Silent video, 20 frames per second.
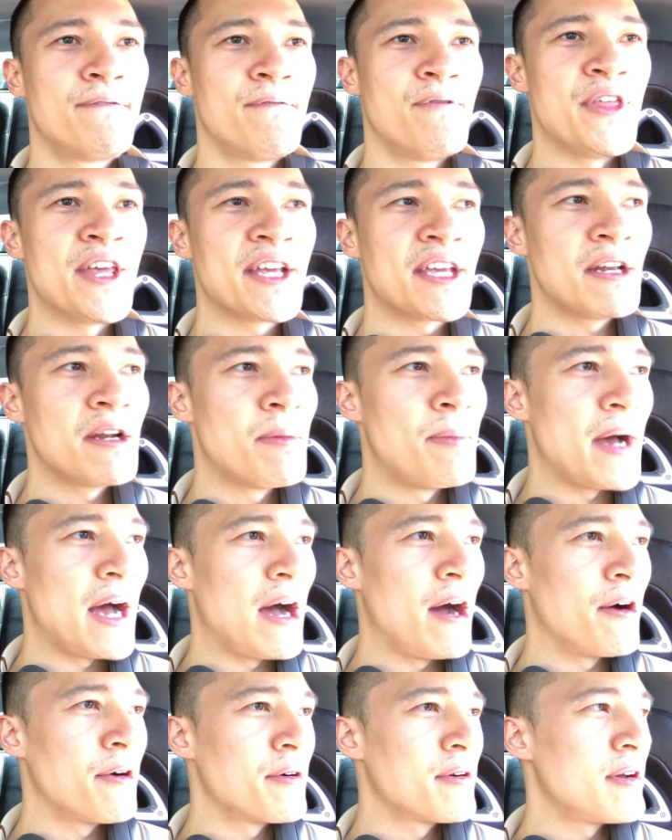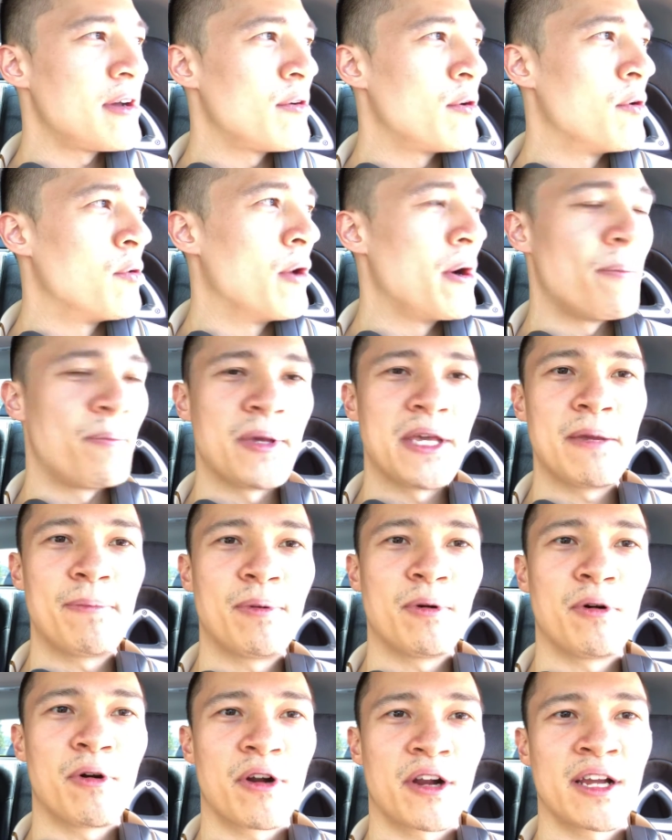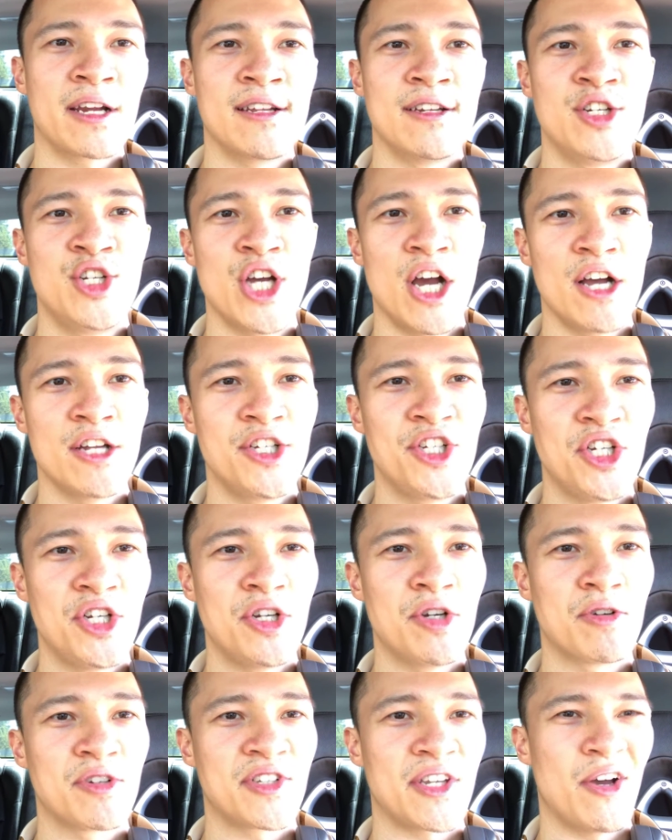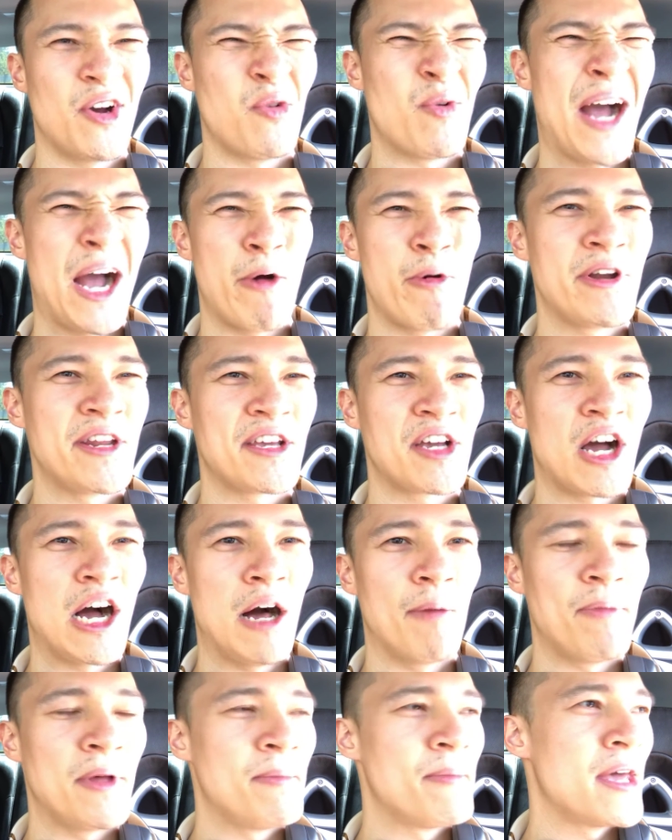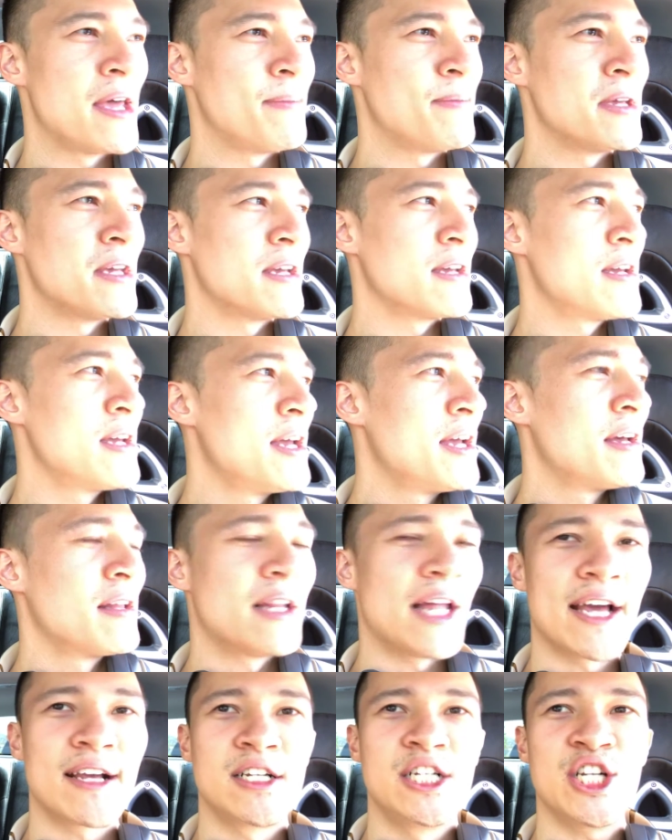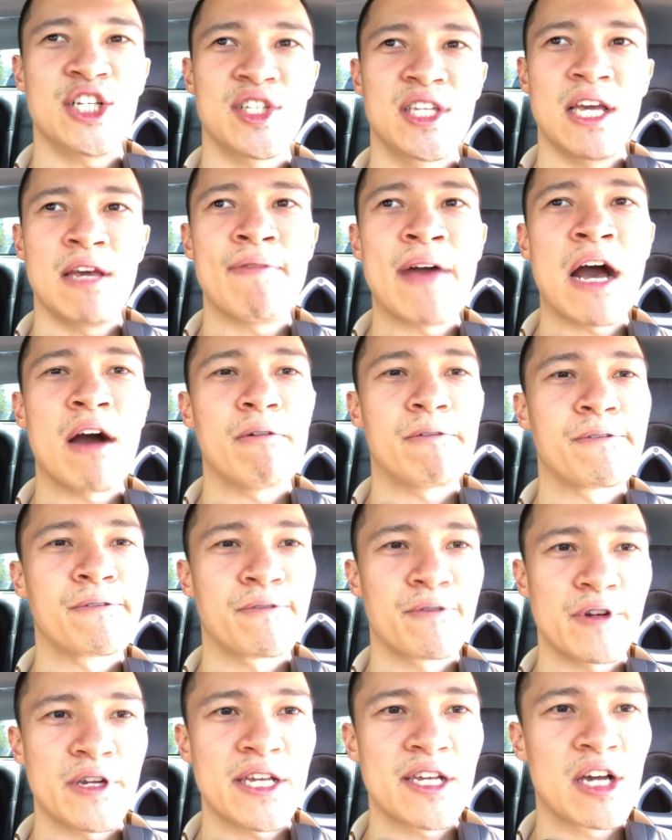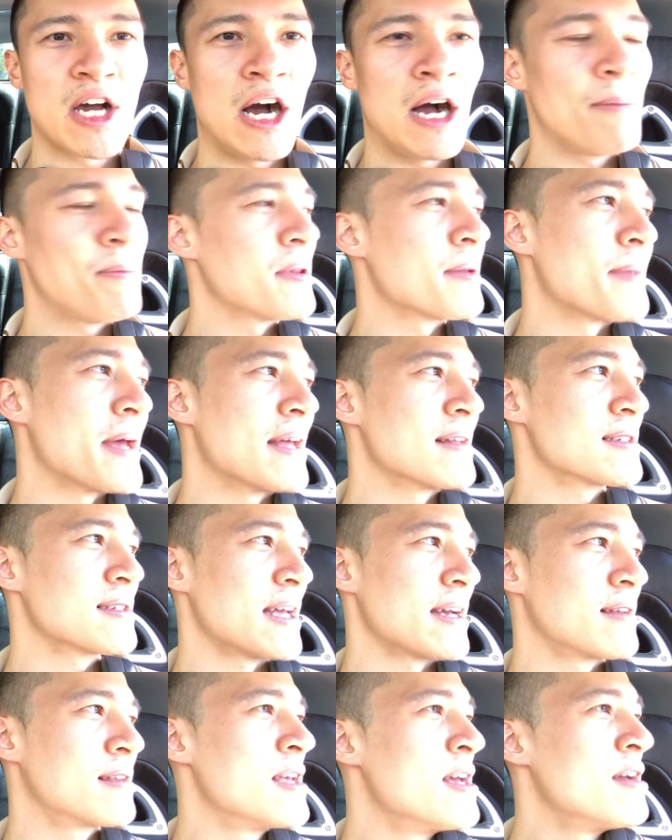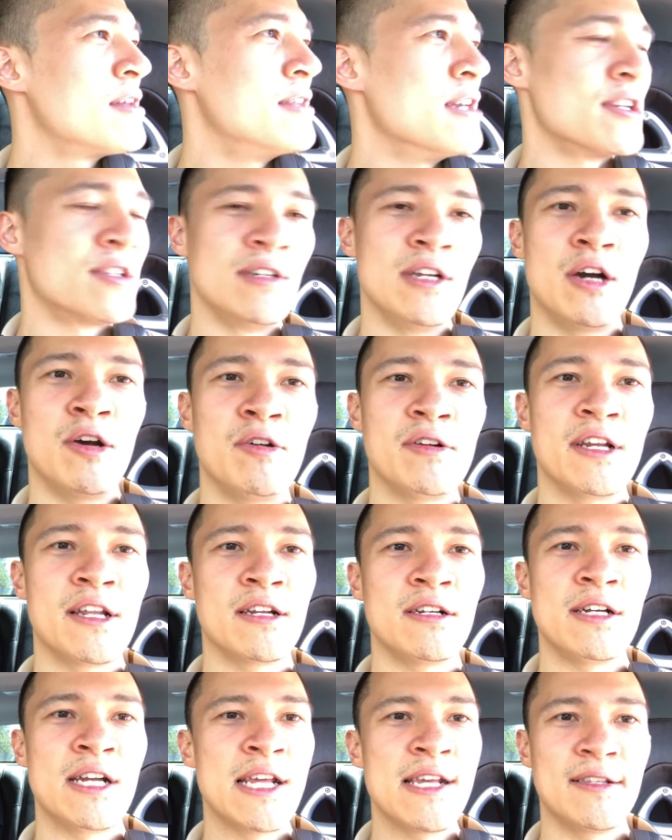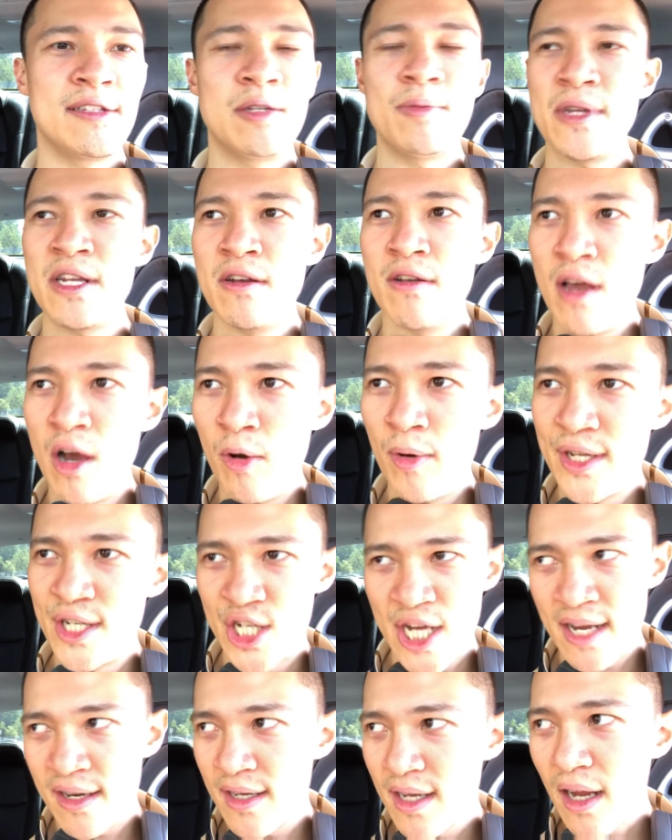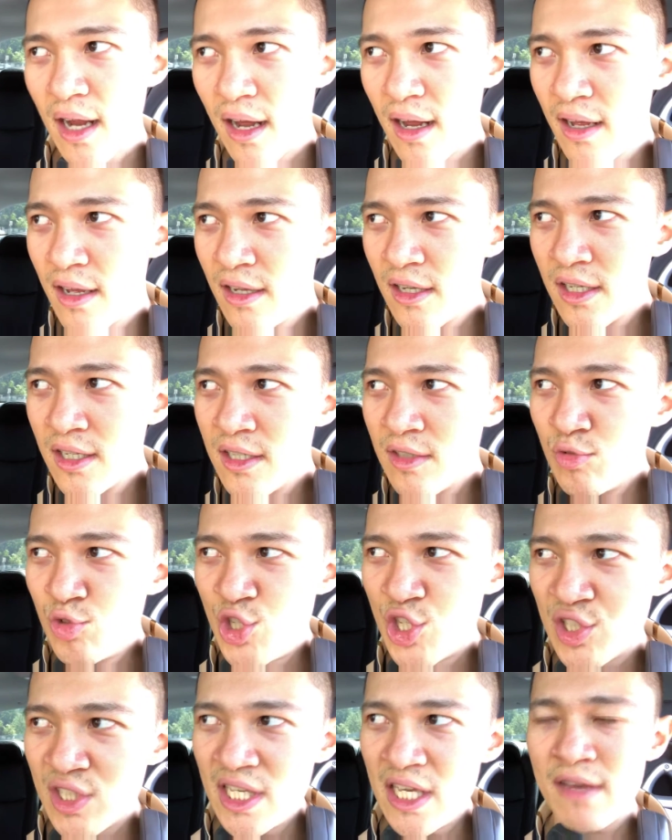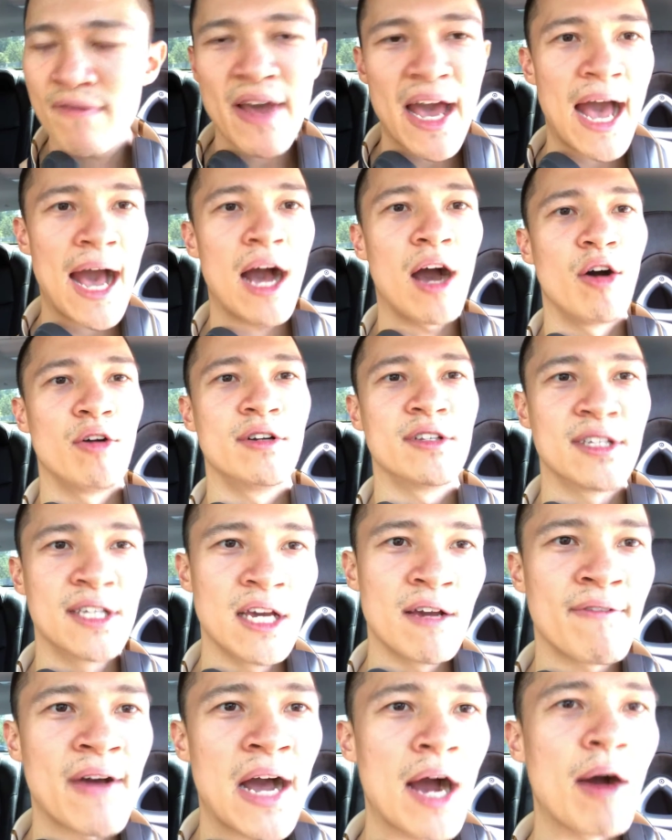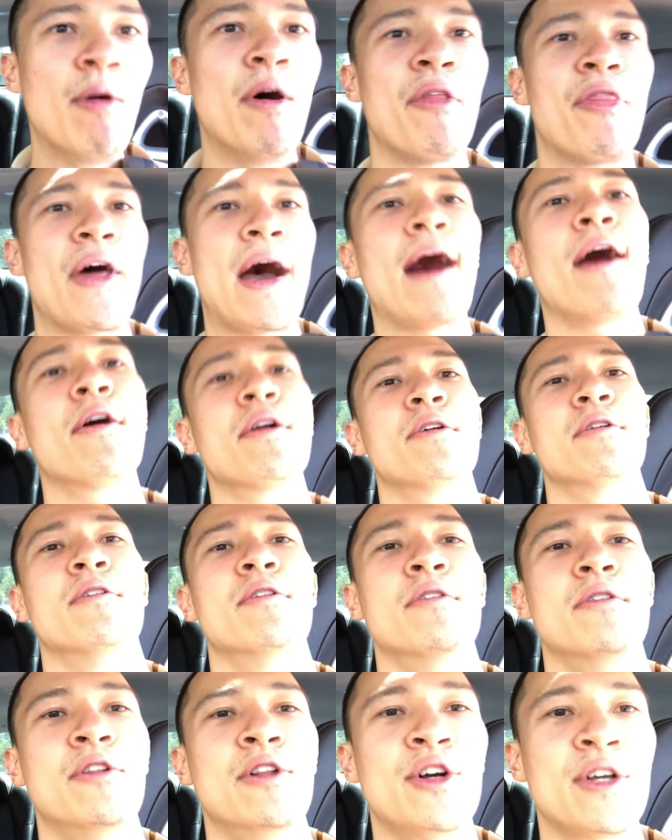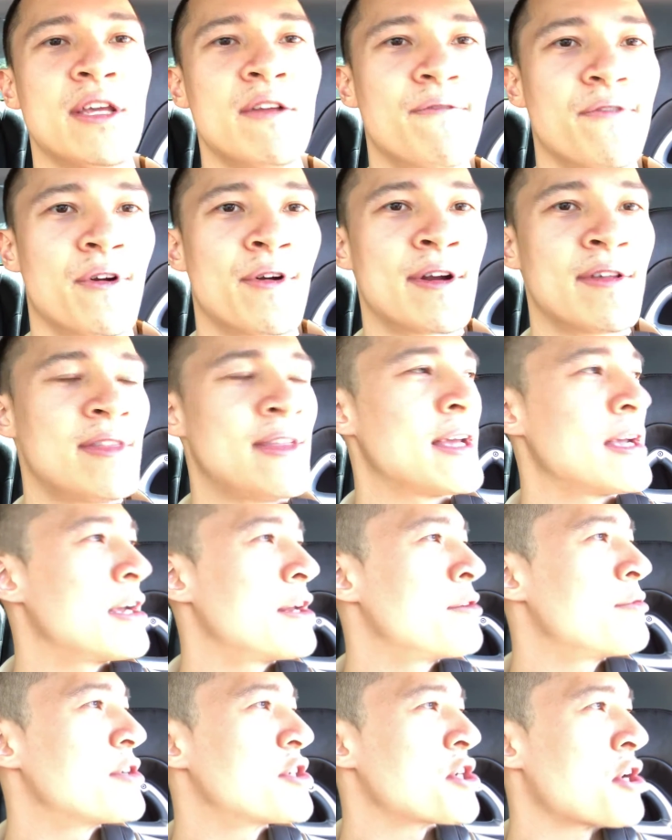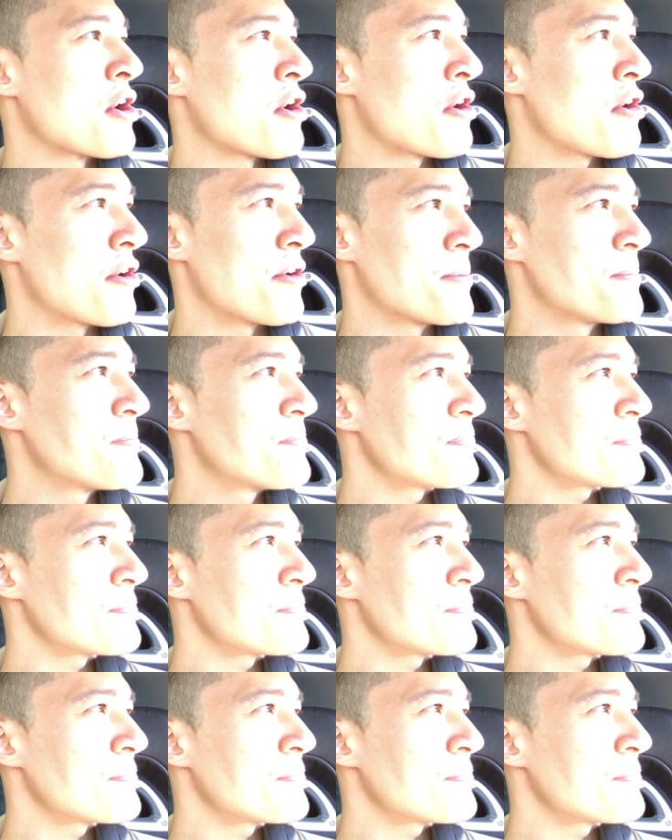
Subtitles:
thinking about what people are going to judge you or say, oh, why would he compliment me? Just give out free compliments. There needs to be no agenda. Just give out without looking for anything in return,